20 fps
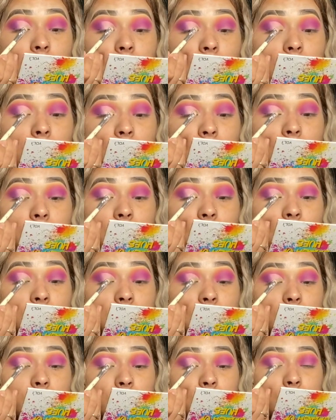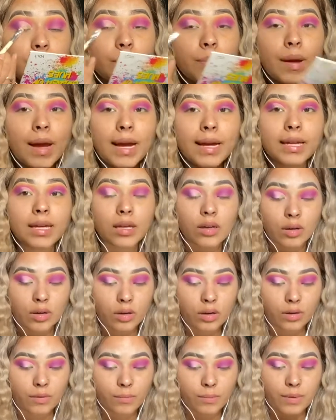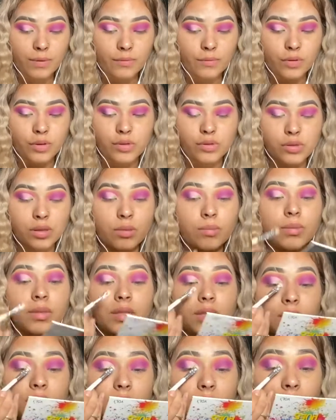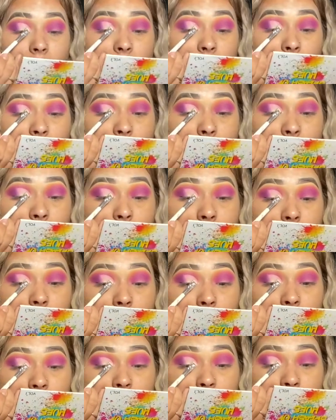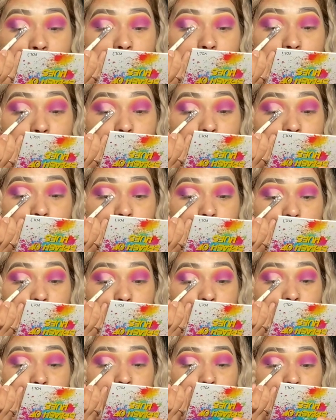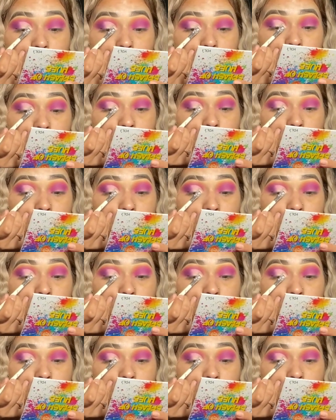and just pack it on before you start blending, so the colors will be able to pop up.